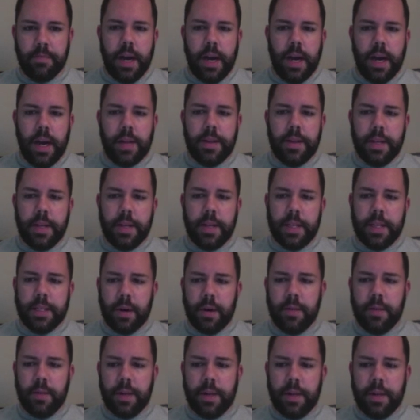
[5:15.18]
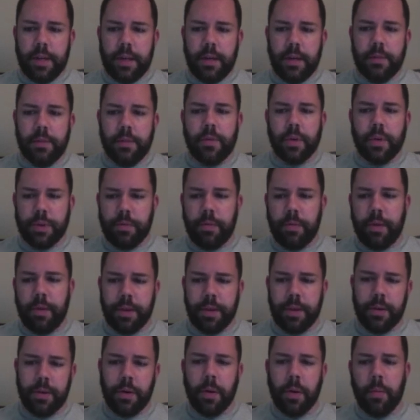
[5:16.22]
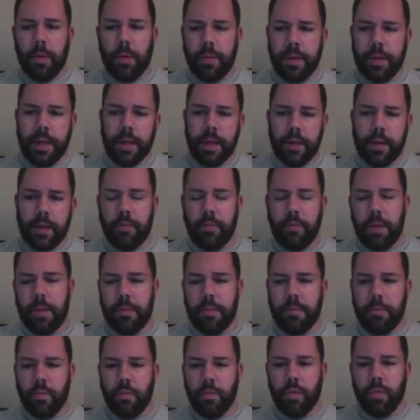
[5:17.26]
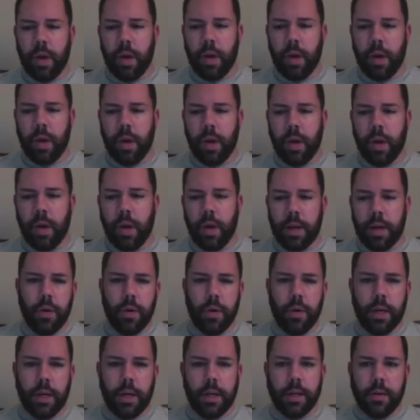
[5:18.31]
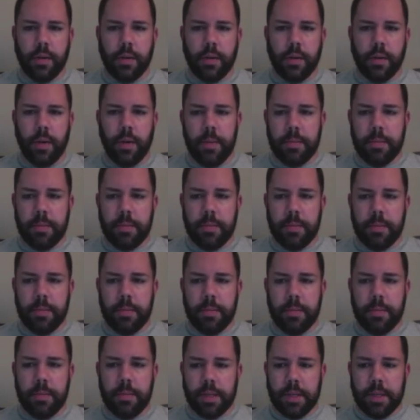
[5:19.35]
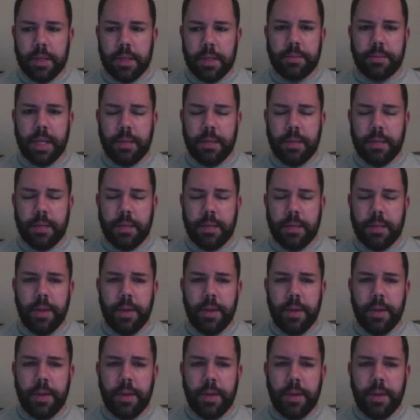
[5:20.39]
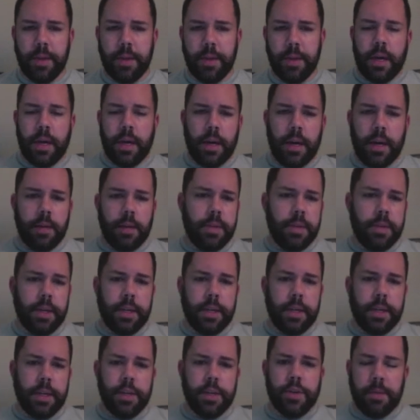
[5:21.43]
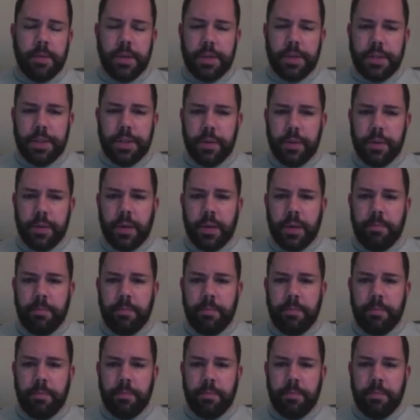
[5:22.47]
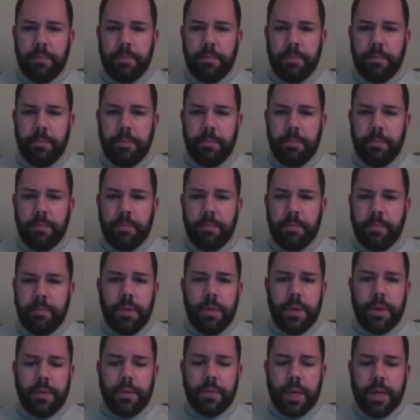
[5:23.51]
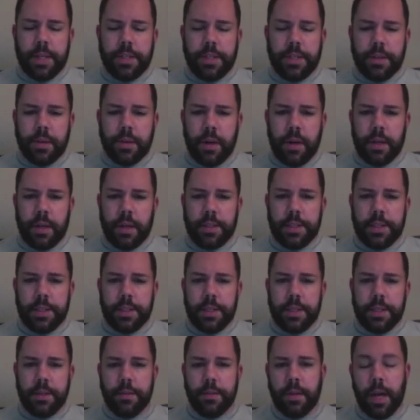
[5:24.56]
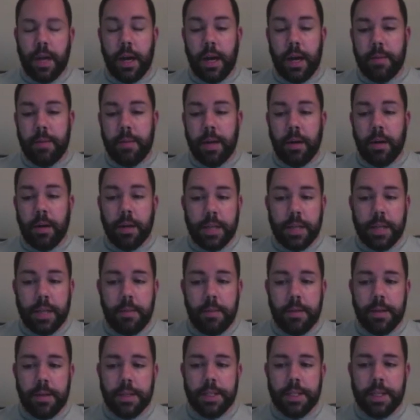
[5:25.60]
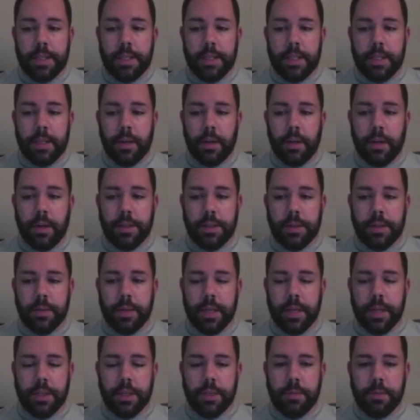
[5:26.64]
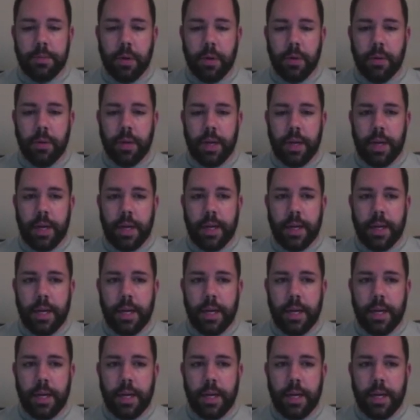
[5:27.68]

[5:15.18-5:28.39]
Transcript: think that's part of it. Of course, we've got the normal thing of me running late in the morning and grabbing McDonald's sometimes, that contributed to it. And then with restaurants, now on top of this, I did also get Chipotle